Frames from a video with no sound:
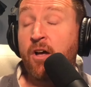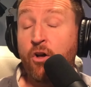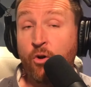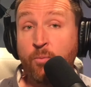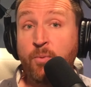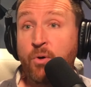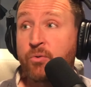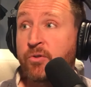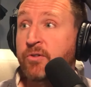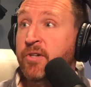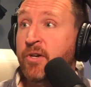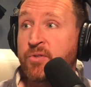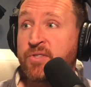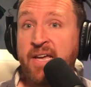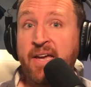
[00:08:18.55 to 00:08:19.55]
homeowner
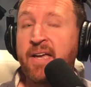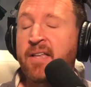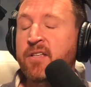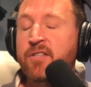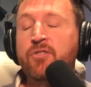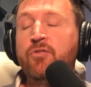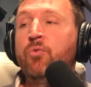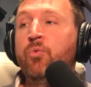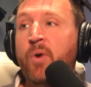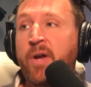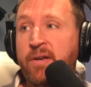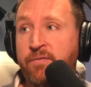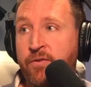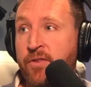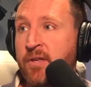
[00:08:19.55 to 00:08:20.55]
knows that, and it's
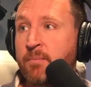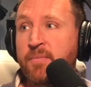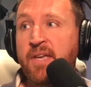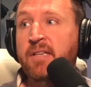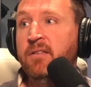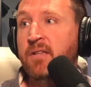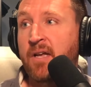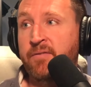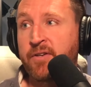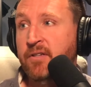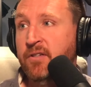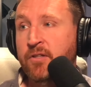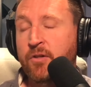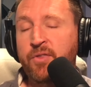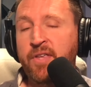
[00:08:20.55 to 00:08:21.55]
great for them. They love
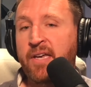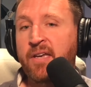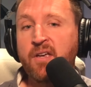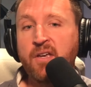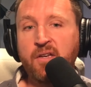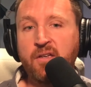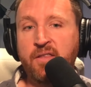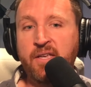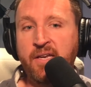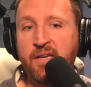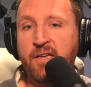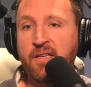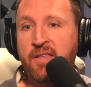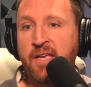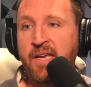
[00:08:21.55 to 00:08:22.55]
it.
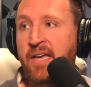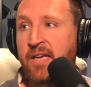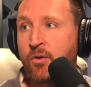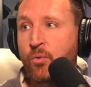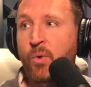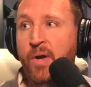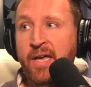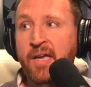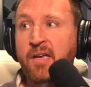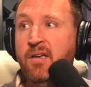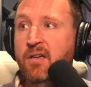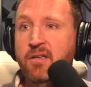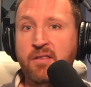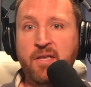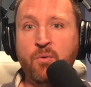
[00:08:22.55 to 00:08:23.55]
They hit away,
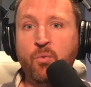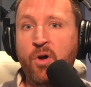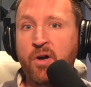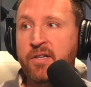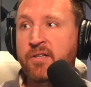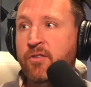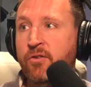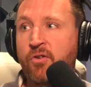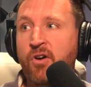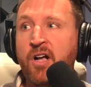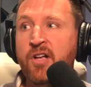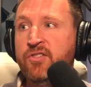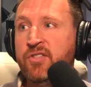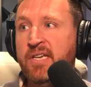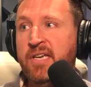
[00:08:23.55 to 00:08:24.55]
they walk into the
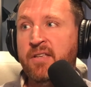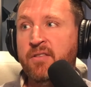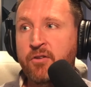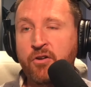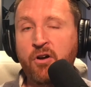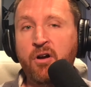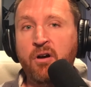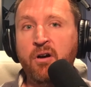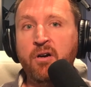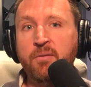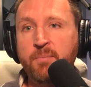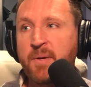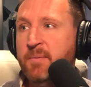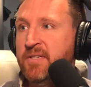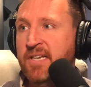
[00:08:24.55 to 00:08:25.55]
garage, they get in the car,
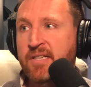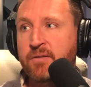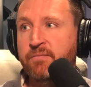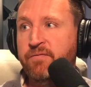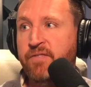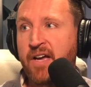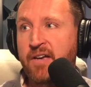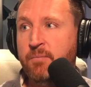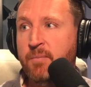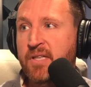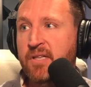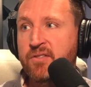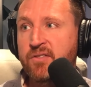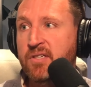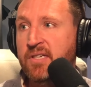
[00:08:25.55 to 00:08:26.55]
maybe takes them 5
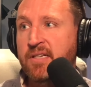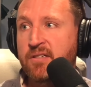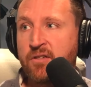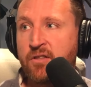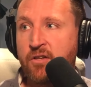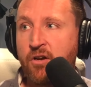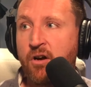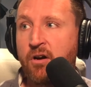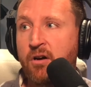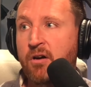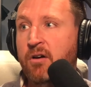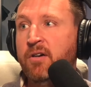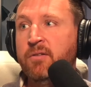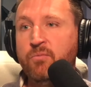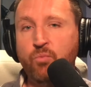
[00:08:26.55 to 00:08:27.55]
minutes to get into the
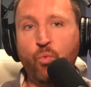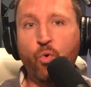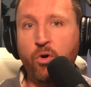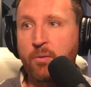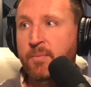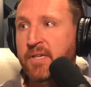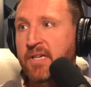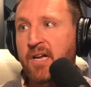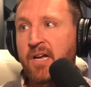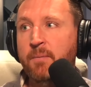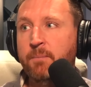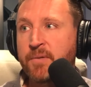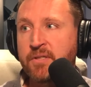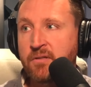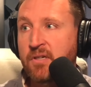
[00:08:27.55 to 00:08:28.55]
car and warm it
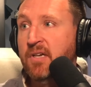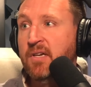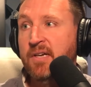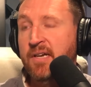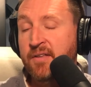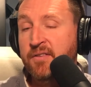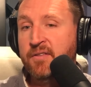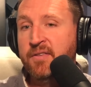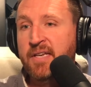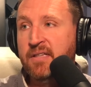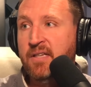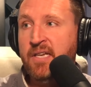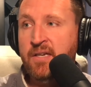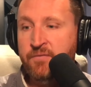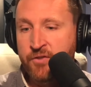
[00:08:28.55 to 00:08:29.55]
up, and then they
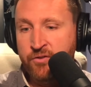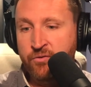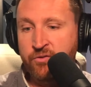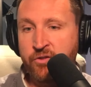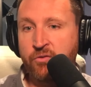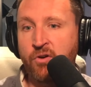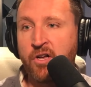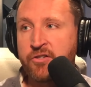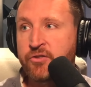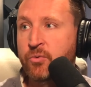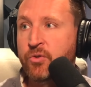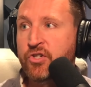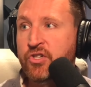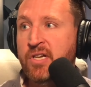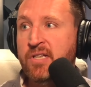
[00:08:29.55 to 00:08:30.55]
leave. As soon as the garage
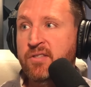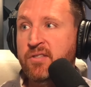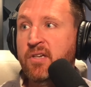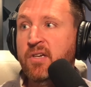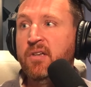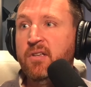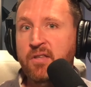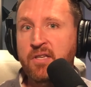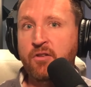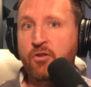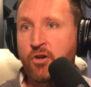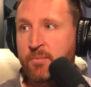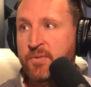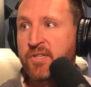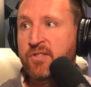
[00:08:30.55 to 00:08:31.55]
door shuts, the
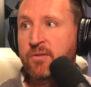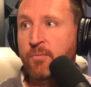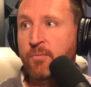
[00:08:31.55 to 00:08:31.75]
alarm system